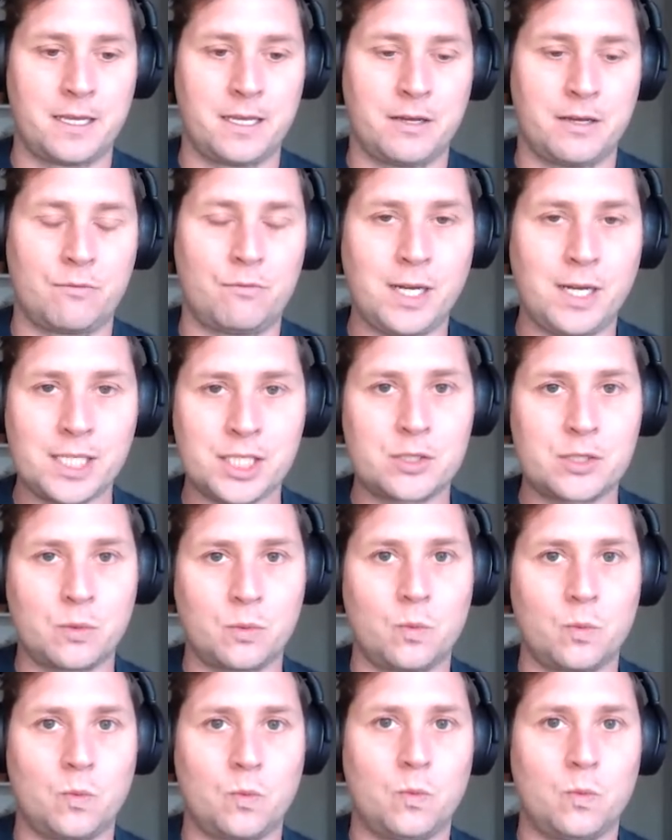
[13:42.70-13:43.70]
Rust
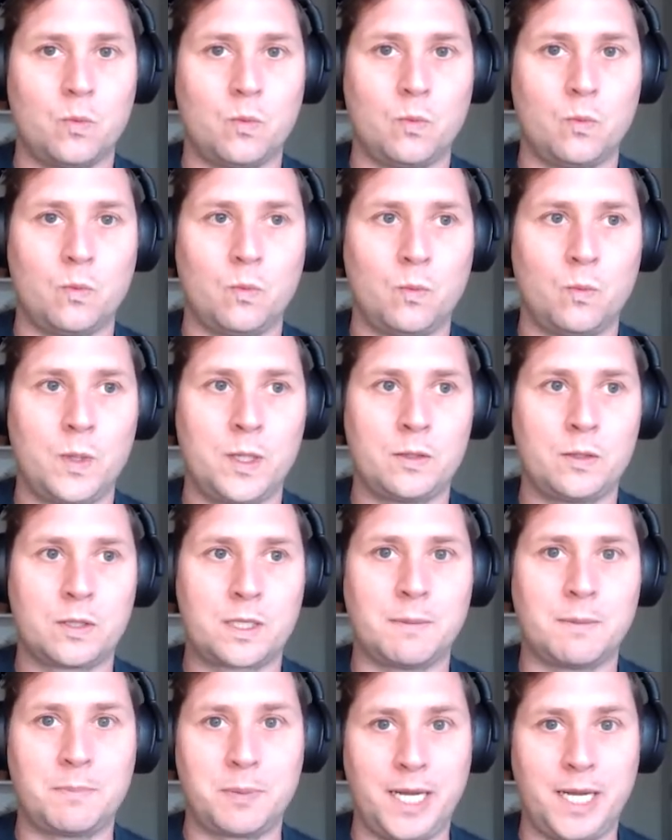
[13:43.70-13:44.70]
will
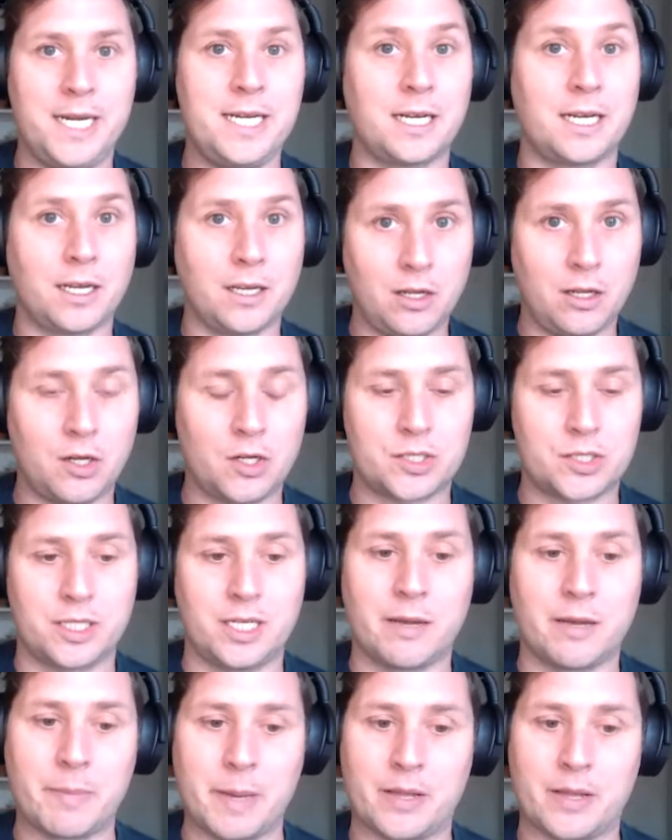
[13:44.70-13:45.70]
complain a lot
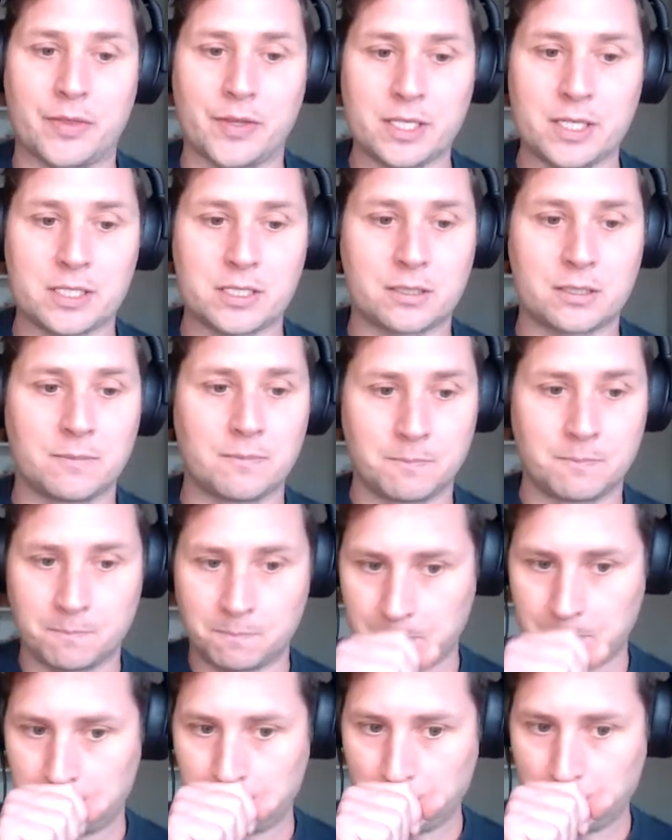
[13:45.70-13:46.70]
about this
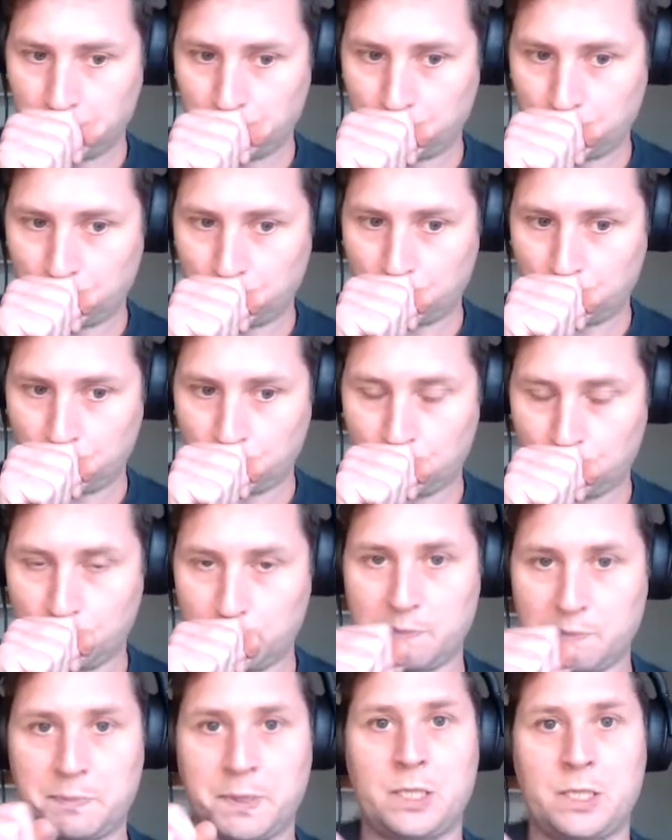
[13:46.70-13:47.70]

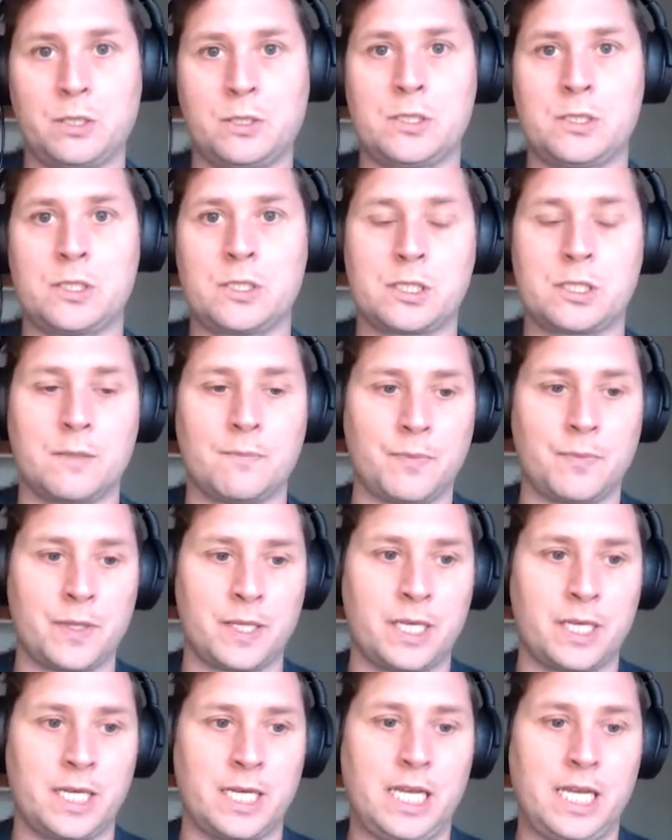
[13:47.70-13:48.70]
because
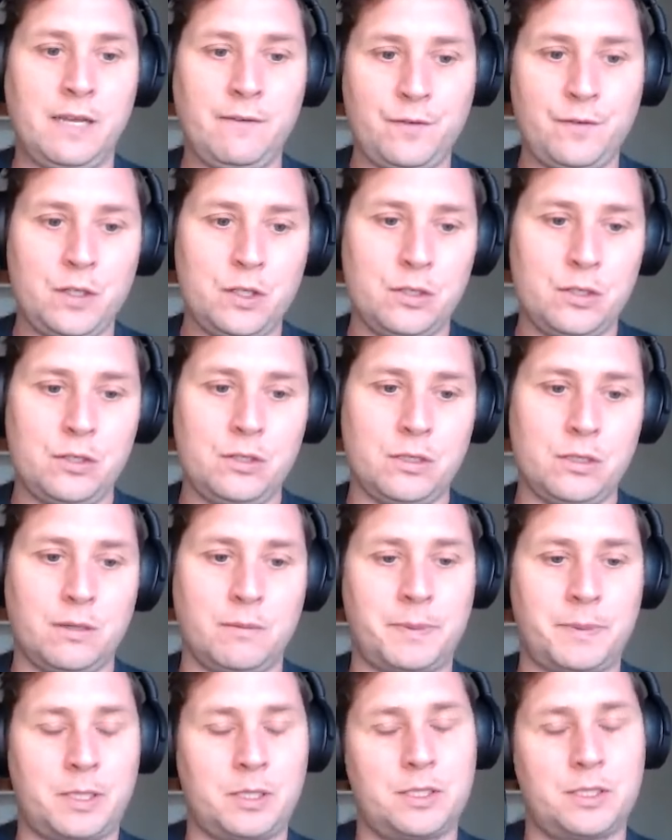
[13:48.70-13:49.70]
of
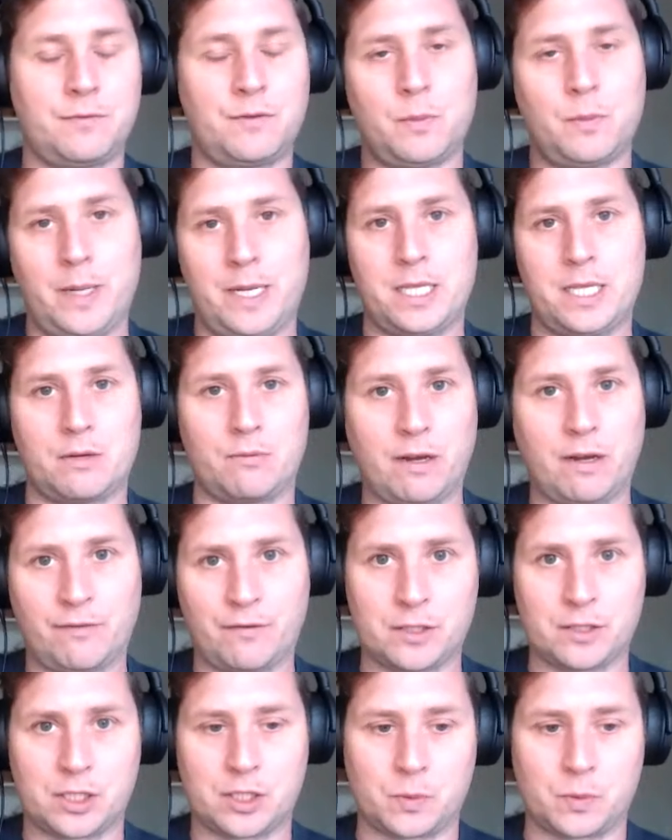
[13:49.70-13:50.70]
the way that
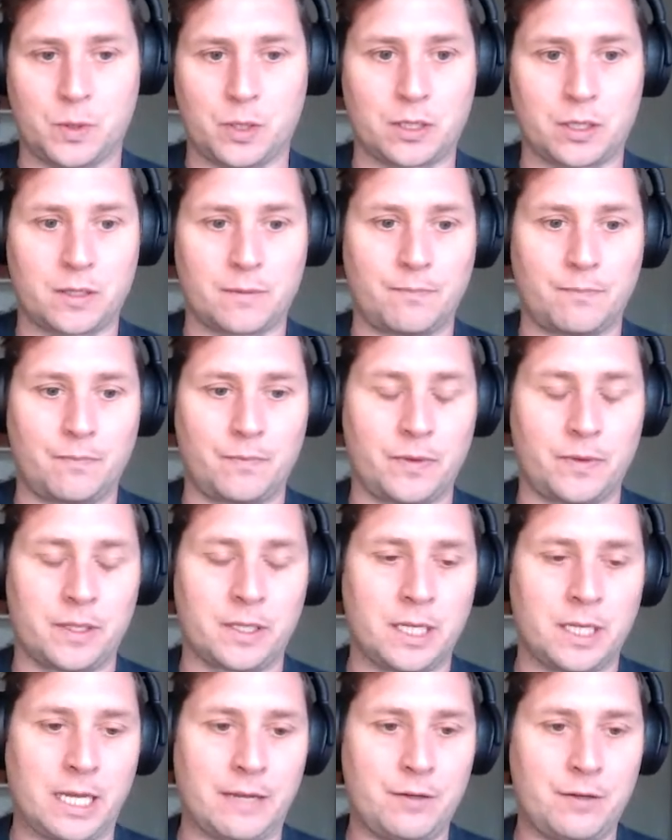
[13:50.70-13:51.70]
references work.
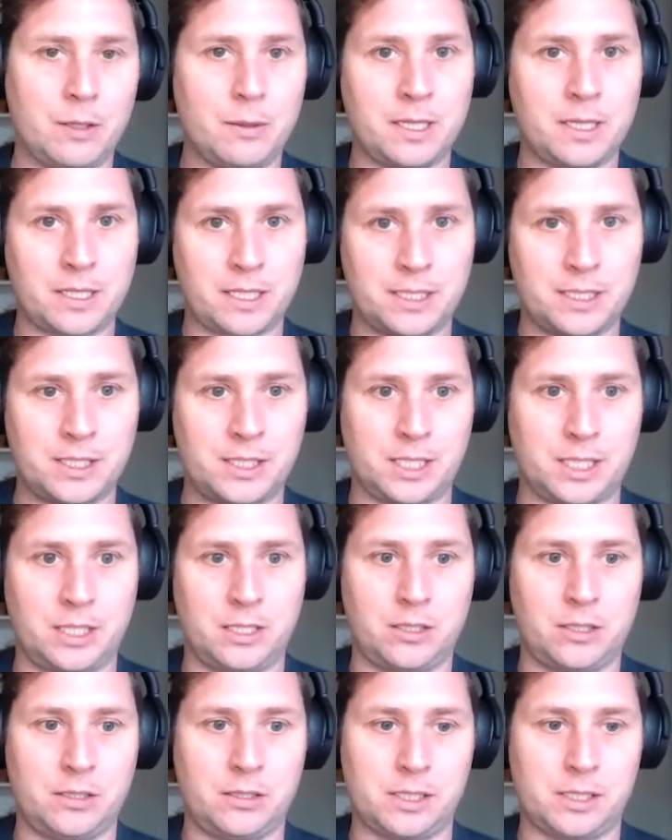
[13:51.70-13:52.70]
If you were to
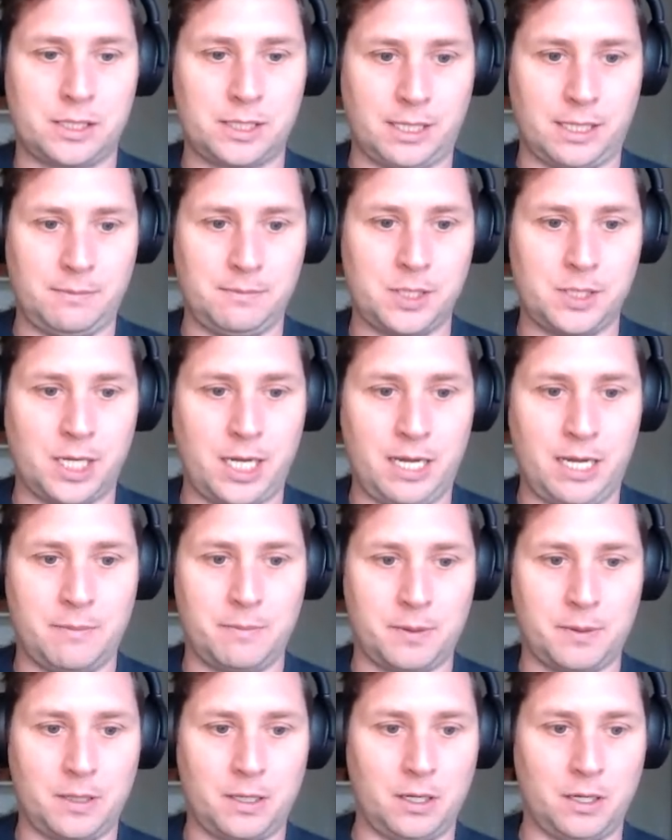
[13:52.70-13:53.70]
consider some type
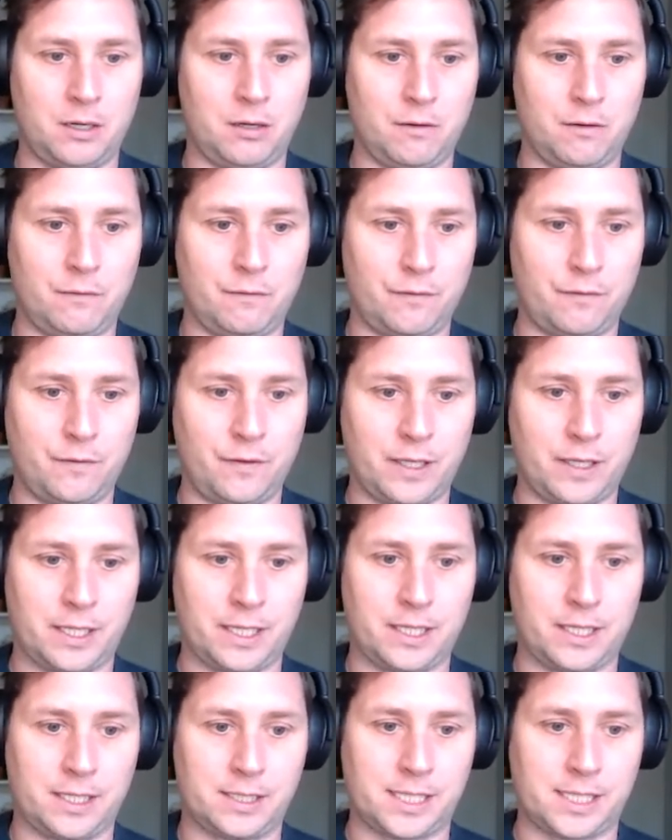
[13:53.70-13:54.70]
of
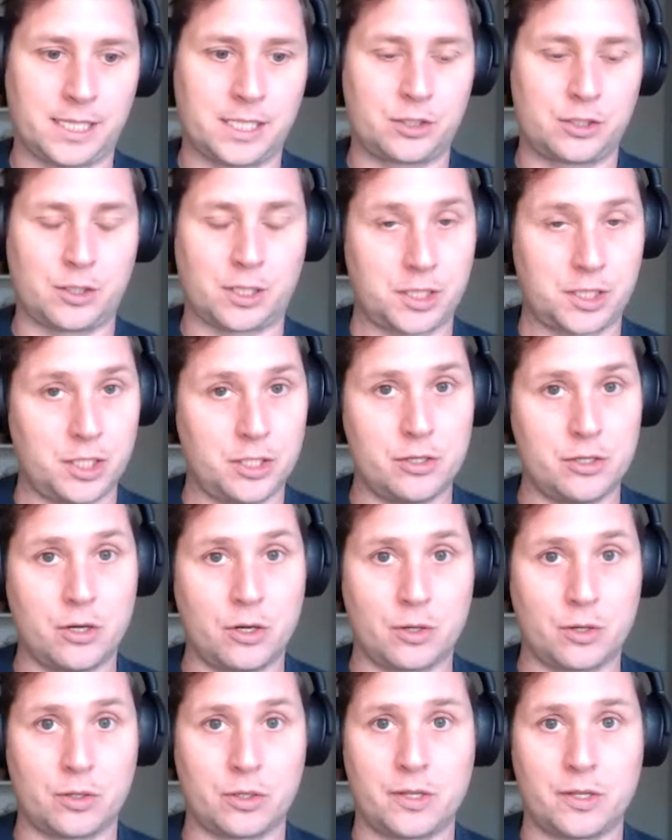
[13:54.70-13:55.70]
data structure
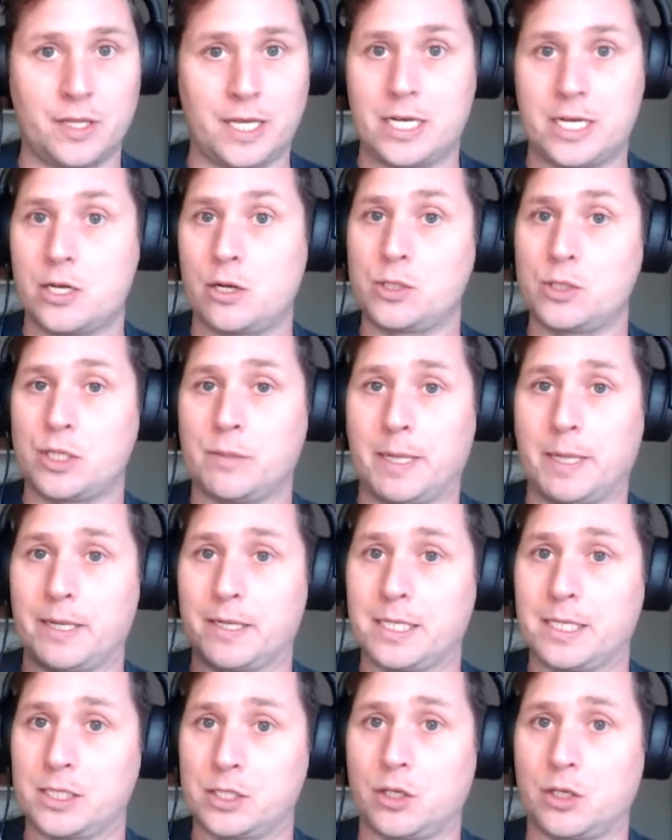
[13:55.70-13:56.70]
node that knows about
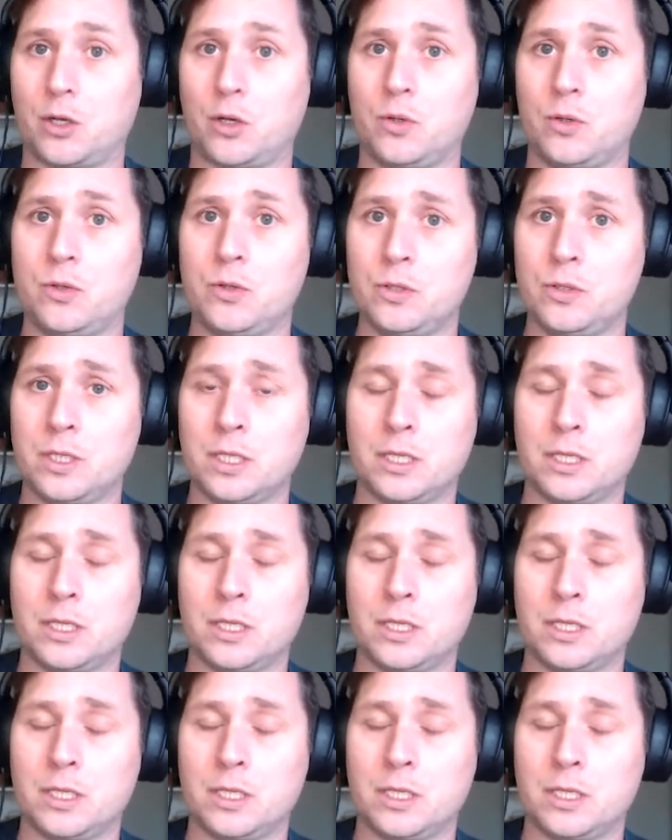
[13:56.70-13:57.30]
its own